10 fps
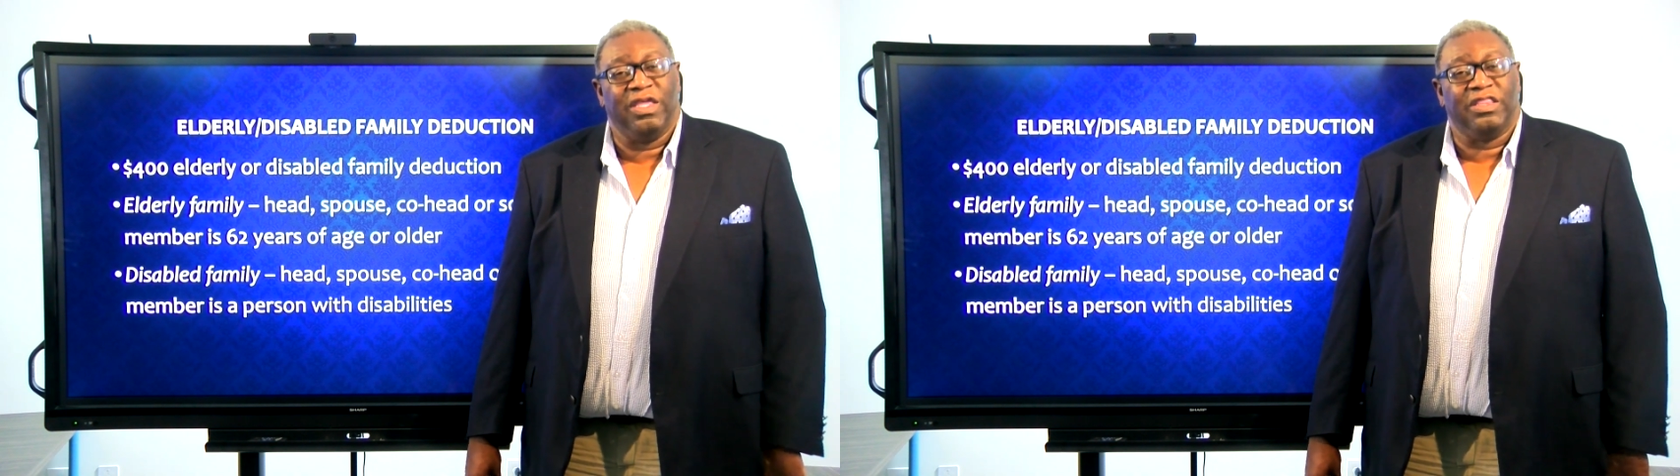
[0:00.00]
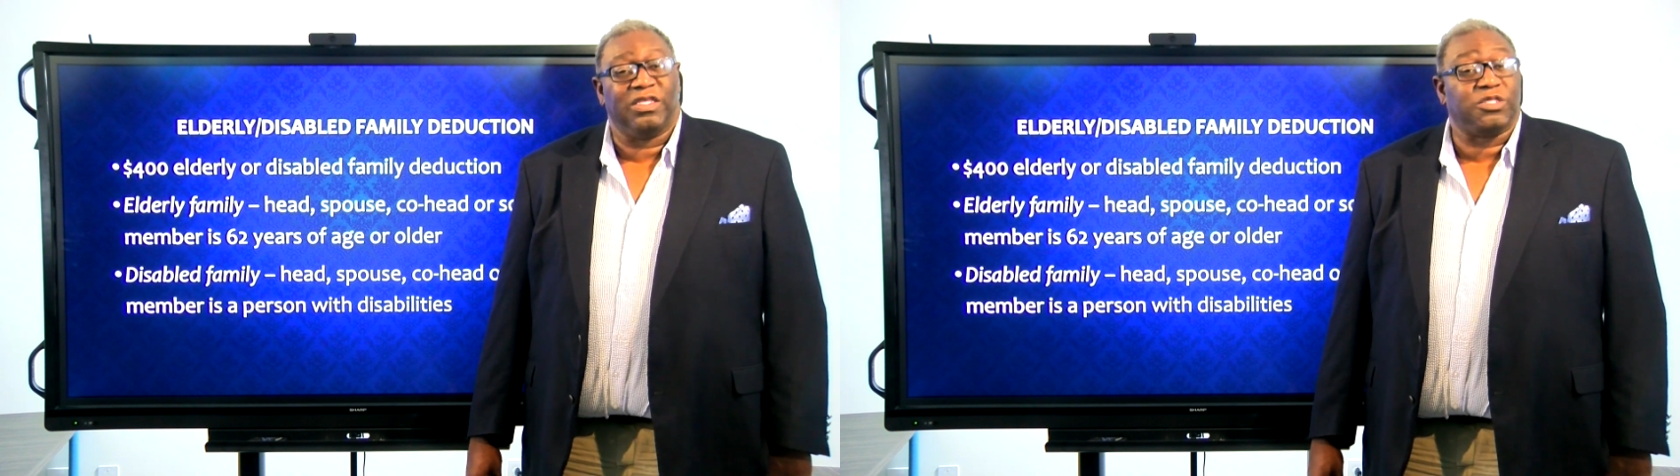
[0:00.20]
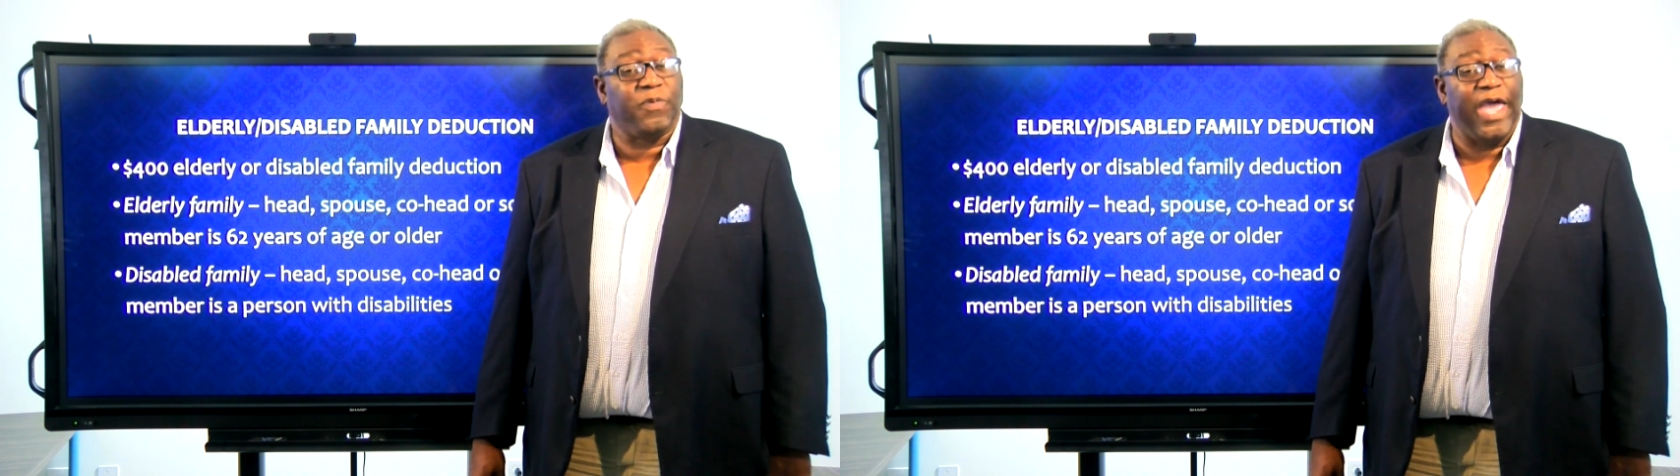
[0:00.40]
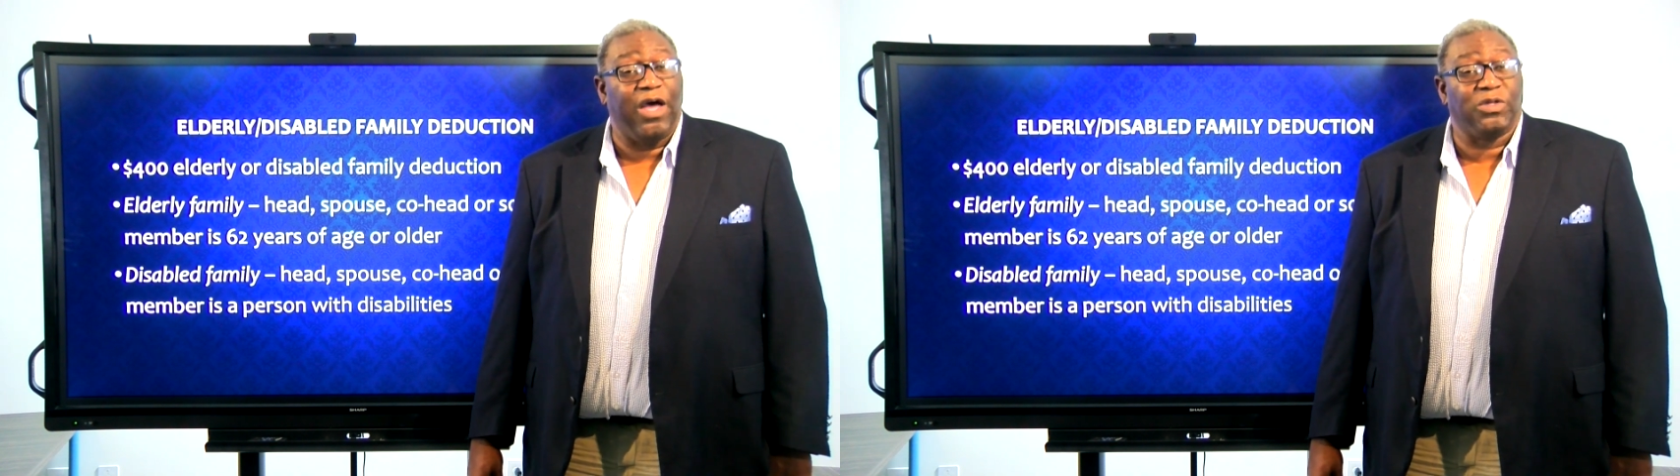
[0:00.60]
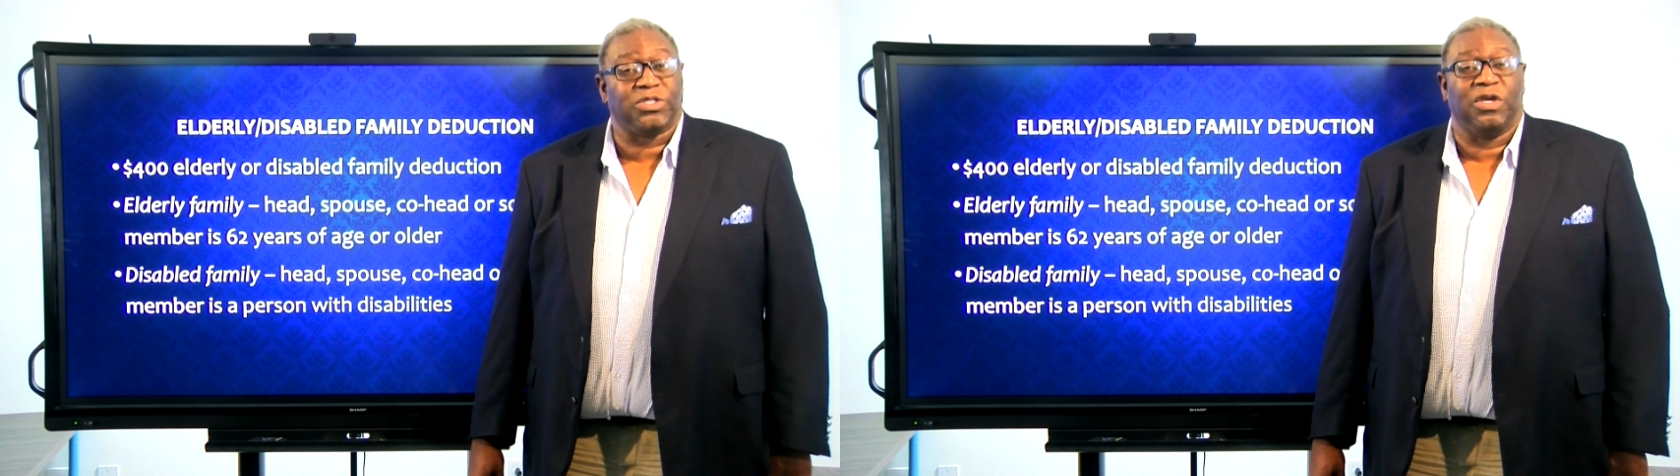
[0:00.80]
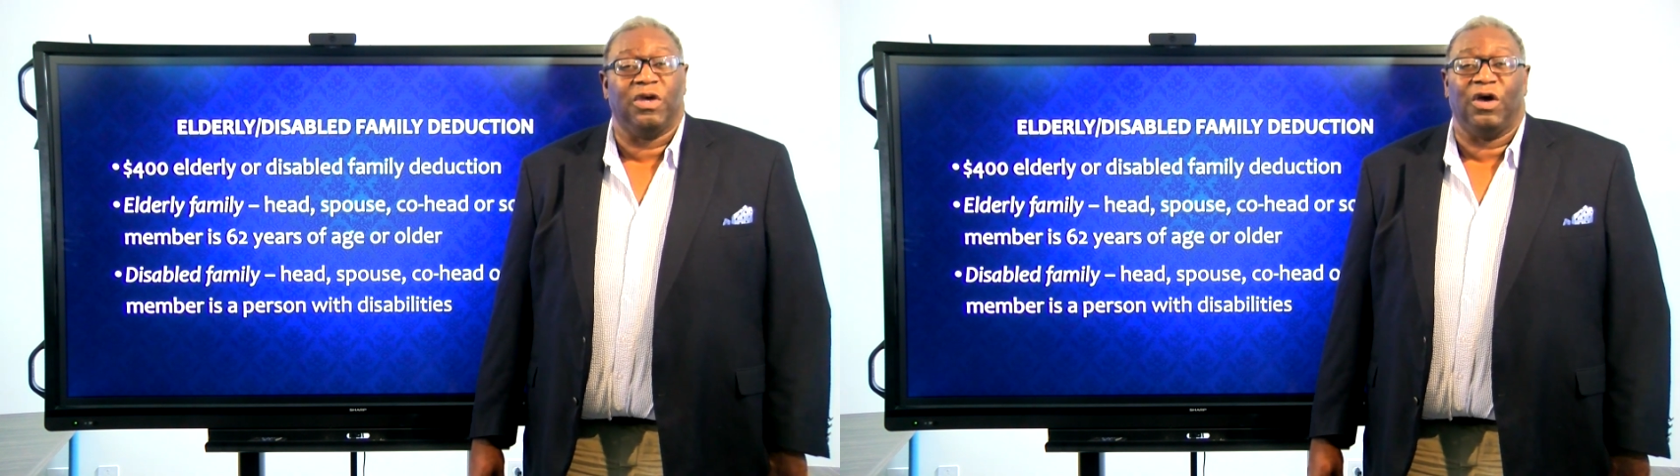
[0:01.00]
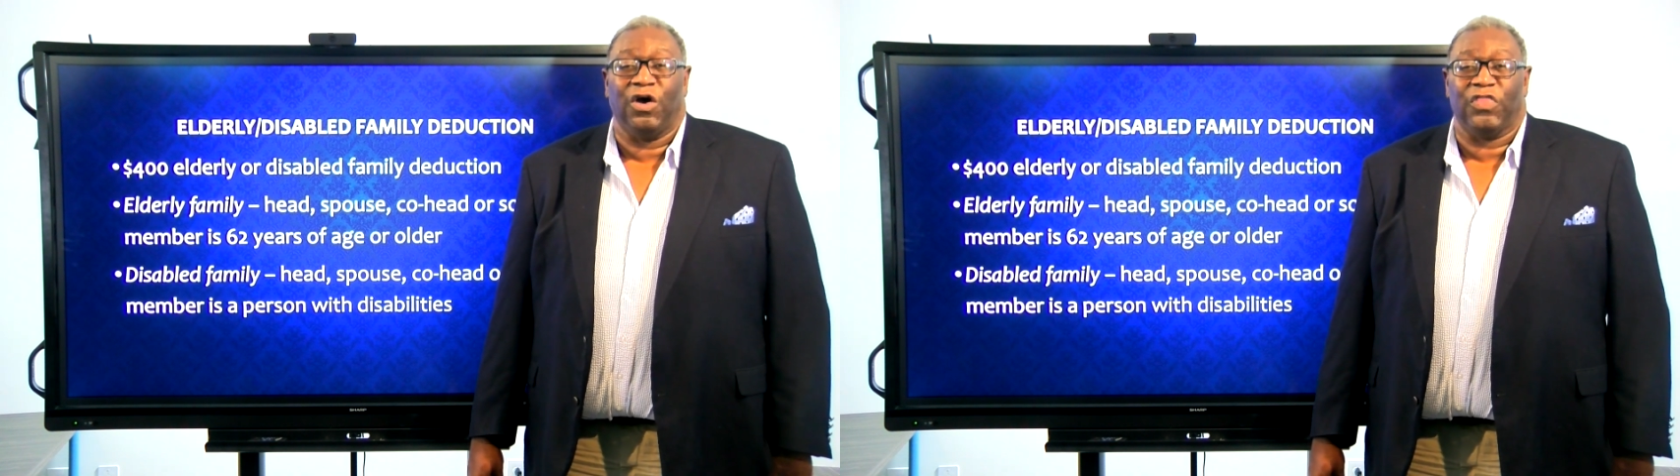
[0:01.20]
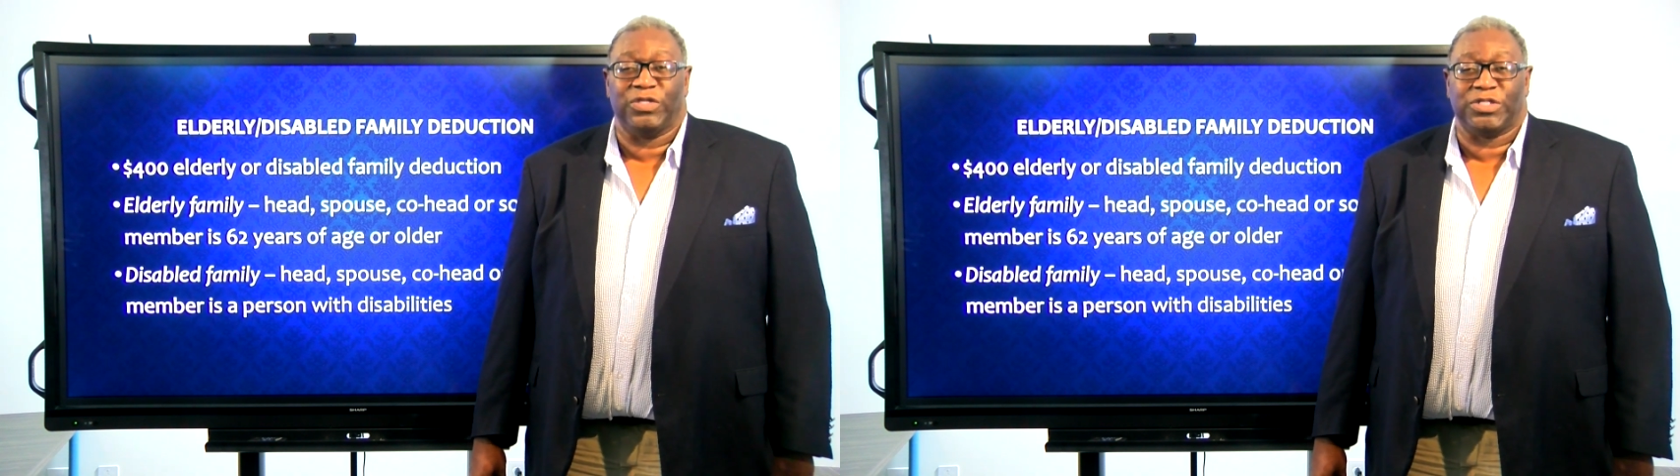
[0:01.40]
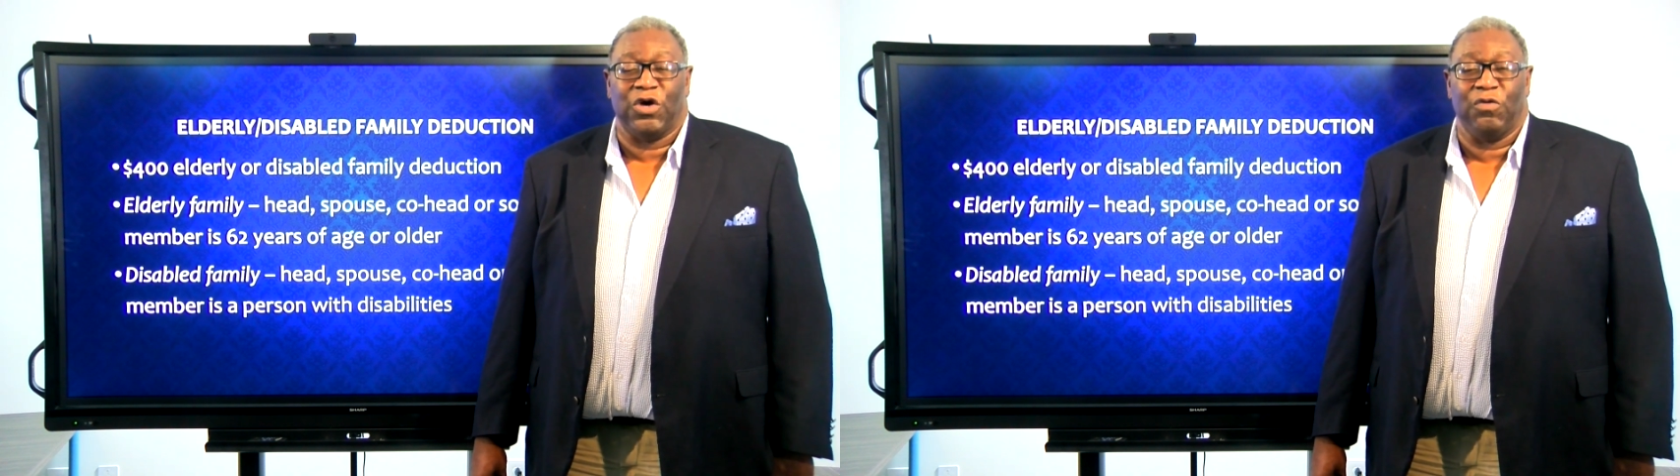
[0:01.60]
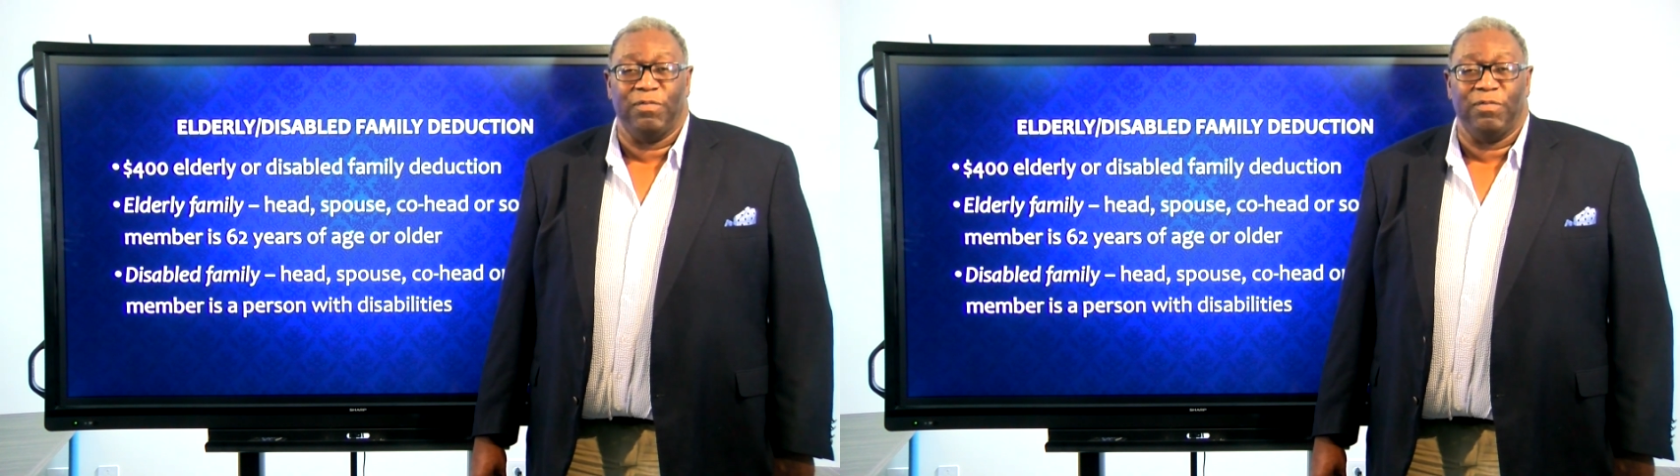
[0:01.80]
the spouse, or the sole